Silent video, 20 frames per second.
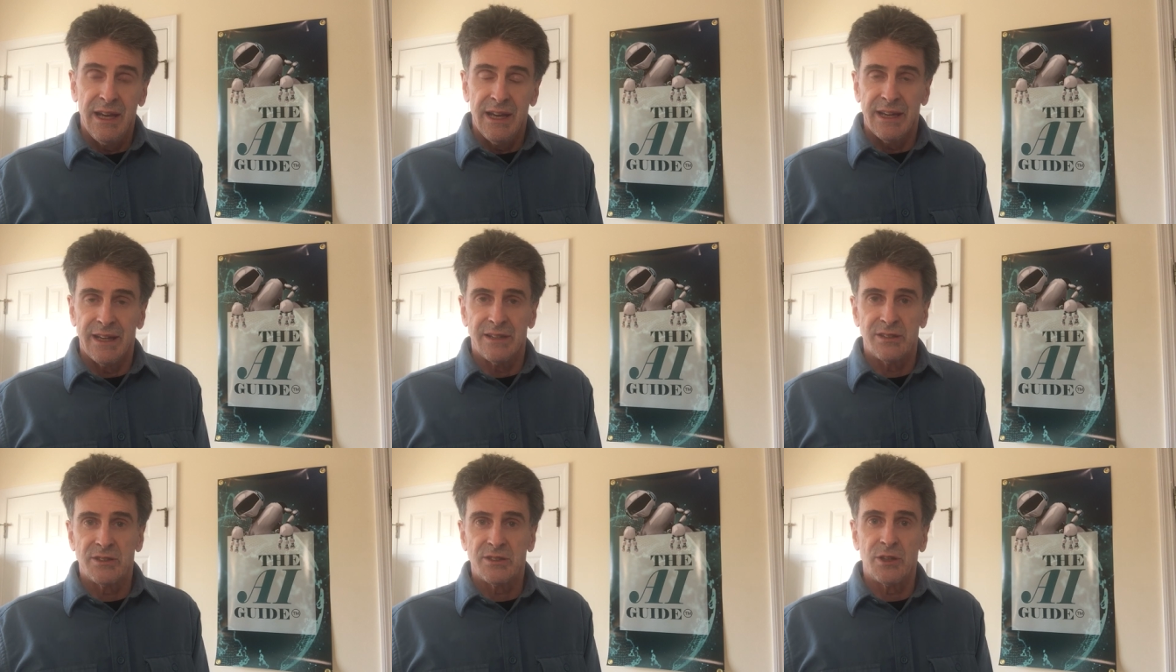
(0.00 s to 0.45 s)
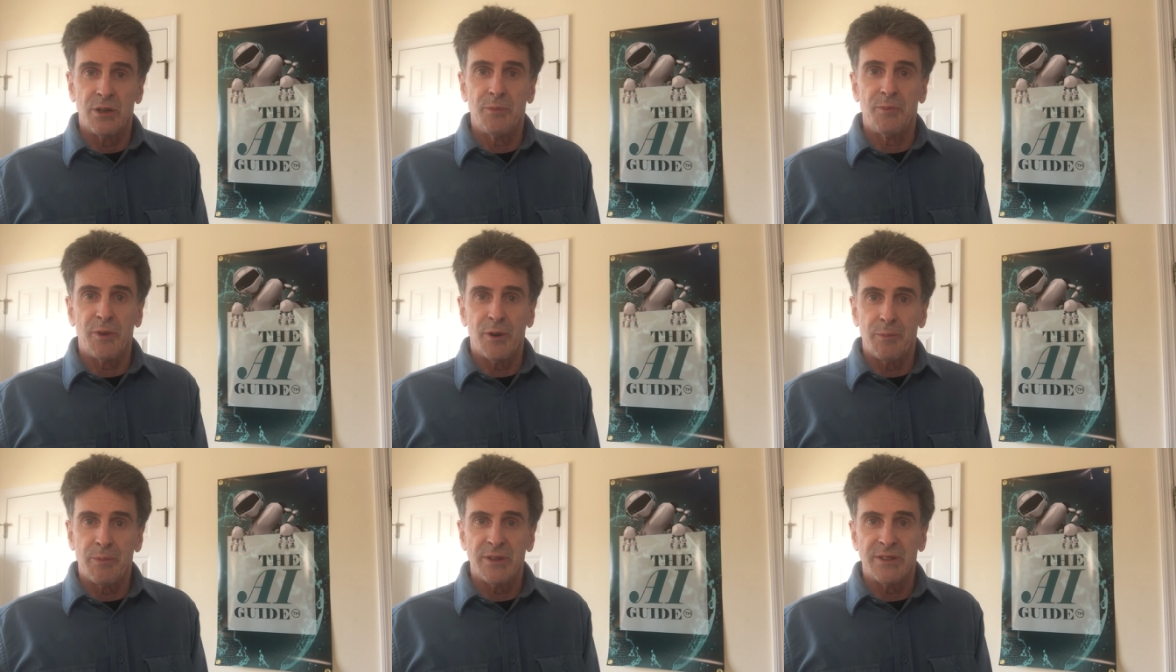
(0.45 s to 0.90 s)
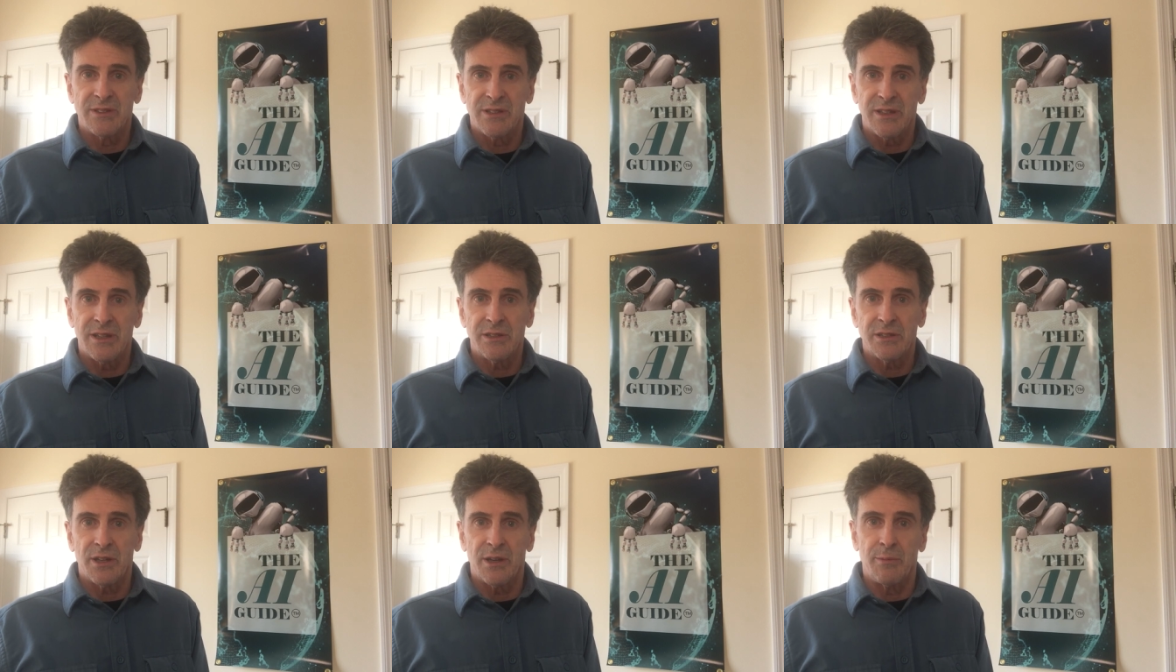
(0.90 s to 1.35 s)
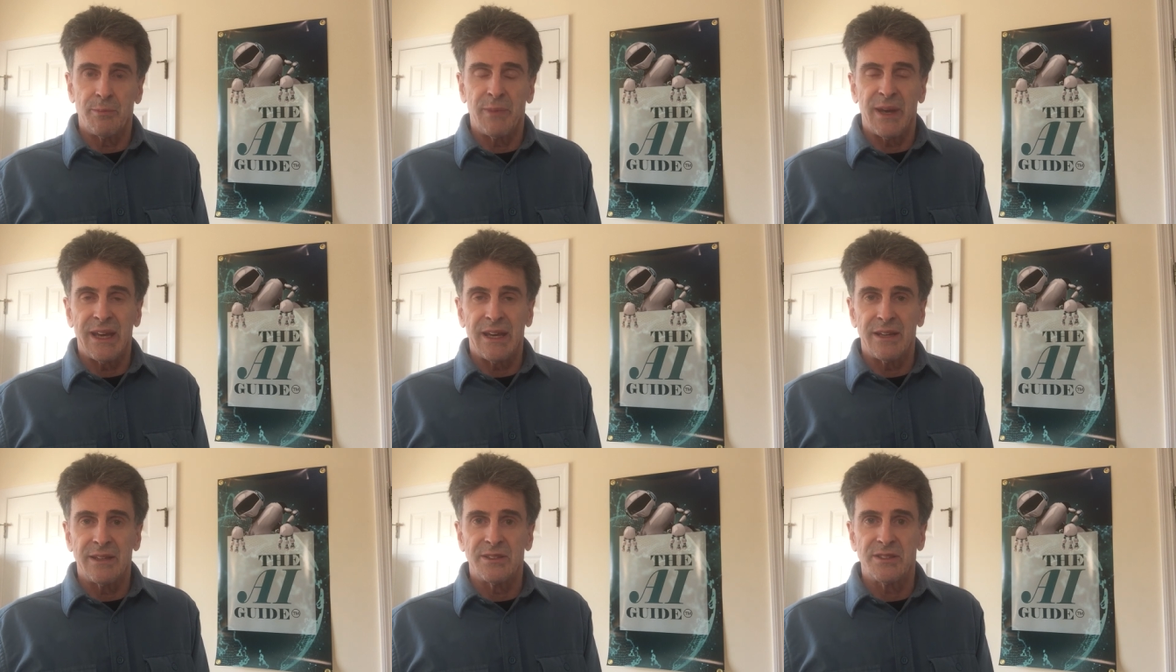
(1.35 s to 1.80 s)
And superposition
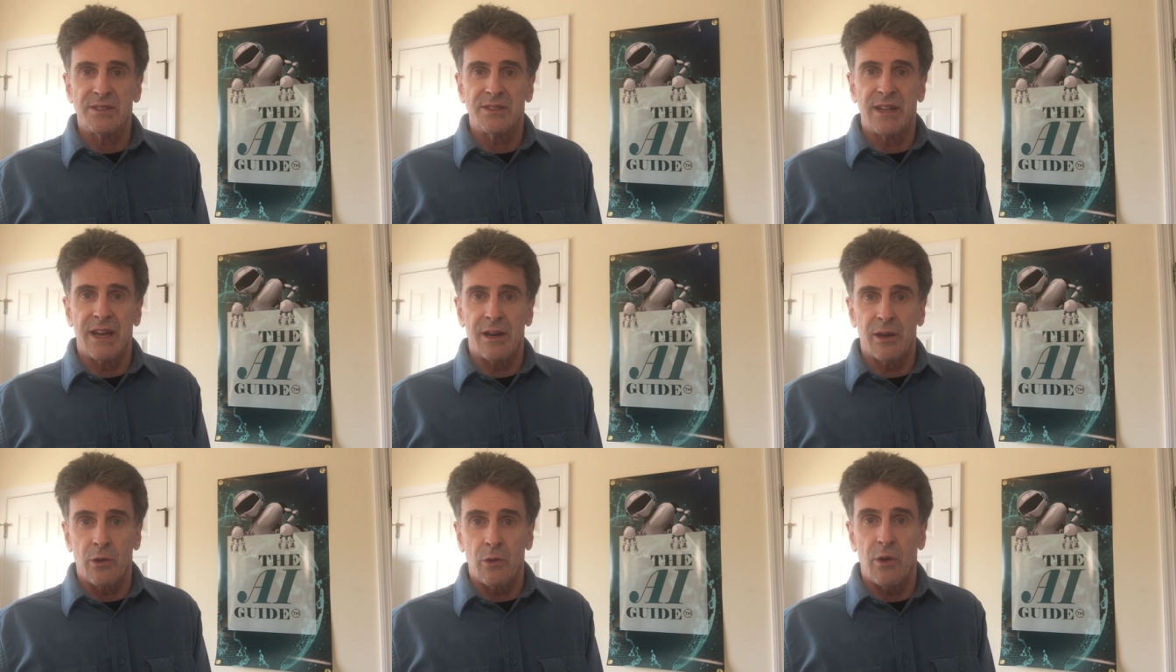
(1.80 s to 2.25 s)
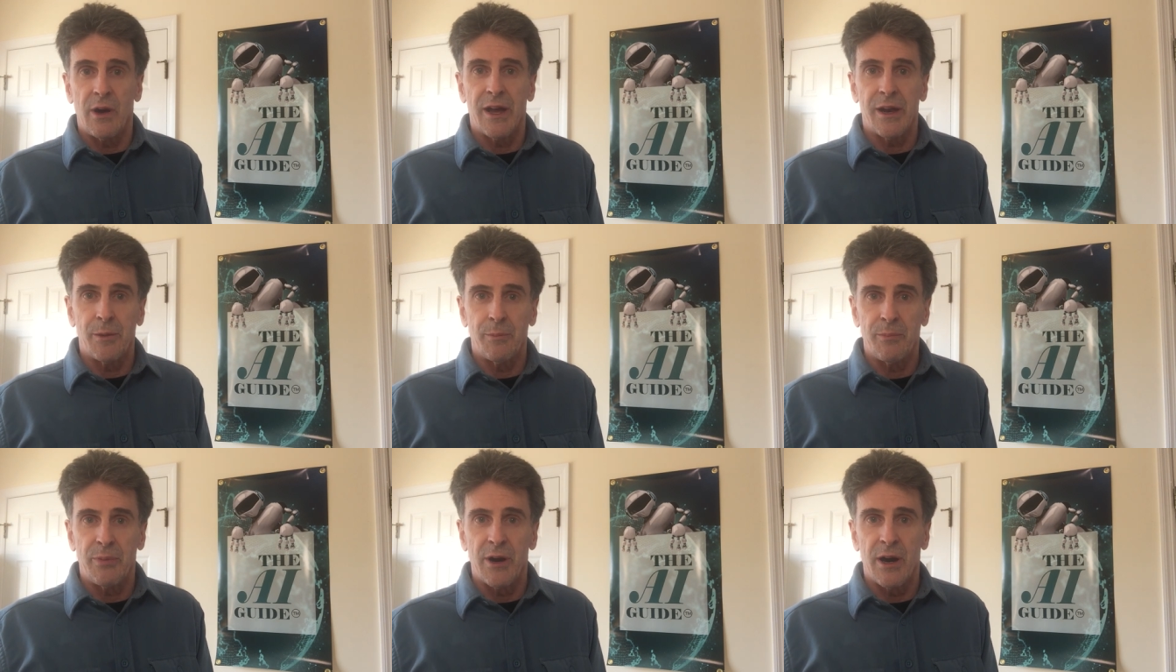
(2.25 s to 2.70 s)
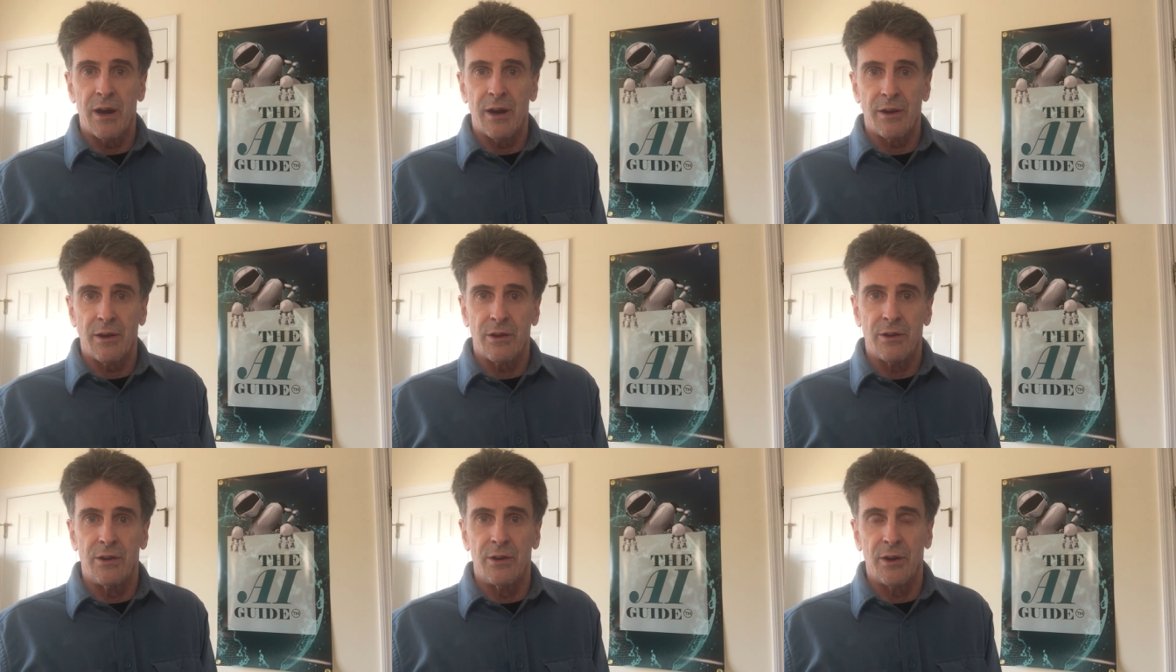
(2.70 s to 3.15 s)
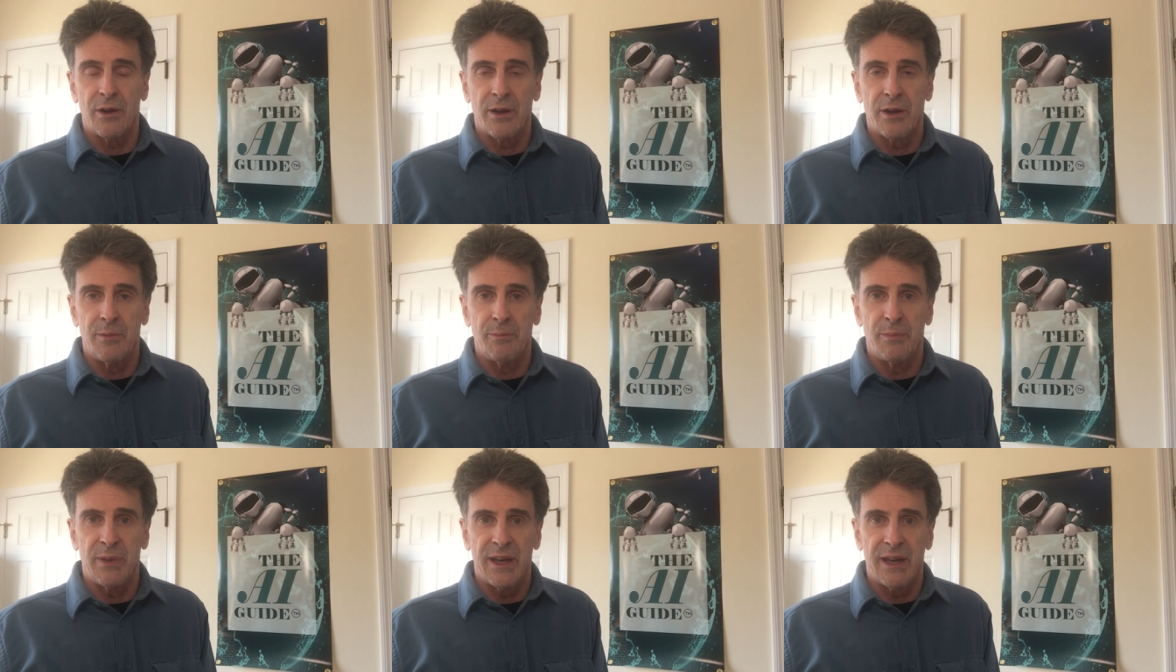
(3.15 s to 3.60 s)
means that a quantum particle
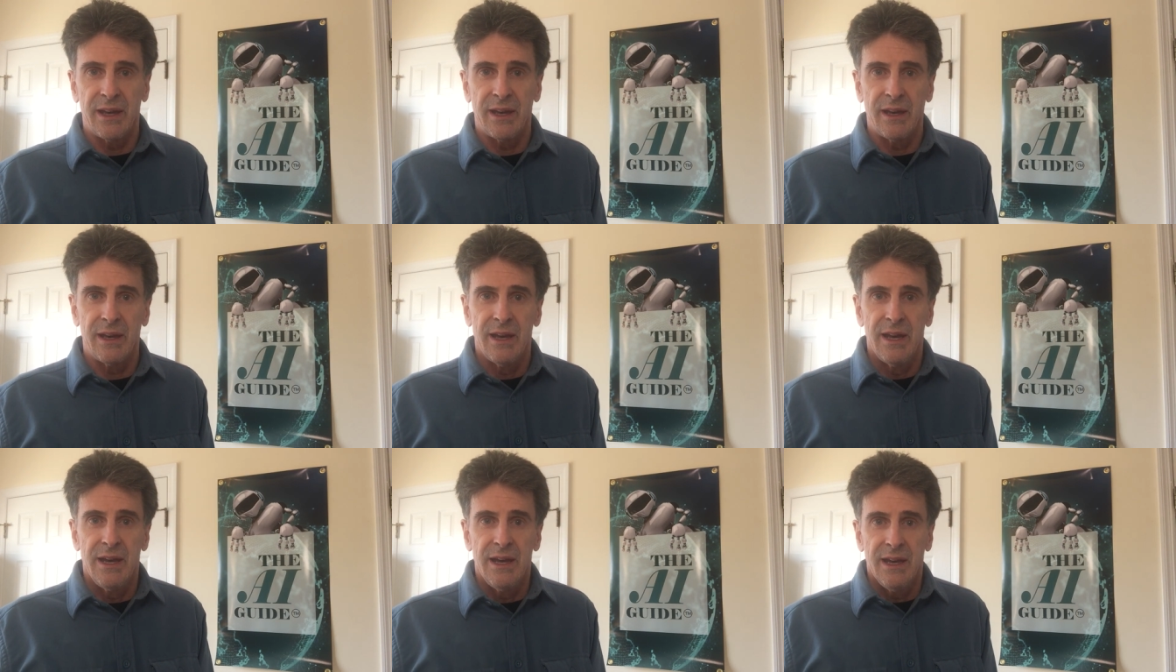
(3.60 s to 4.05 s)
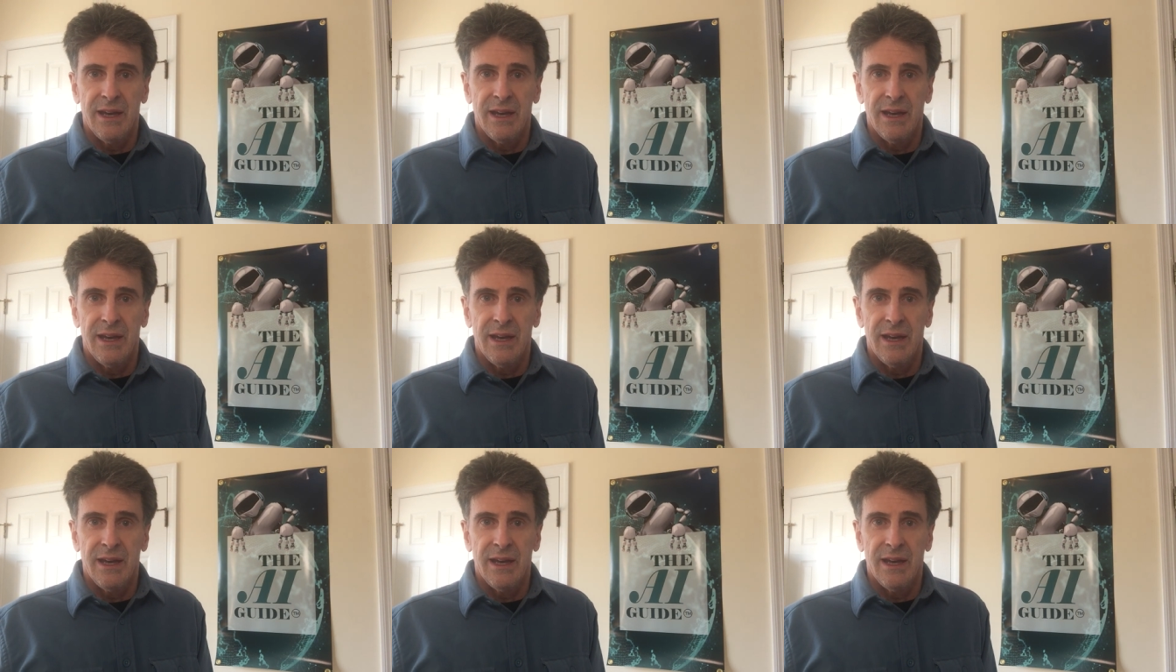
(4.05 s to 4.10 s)
can be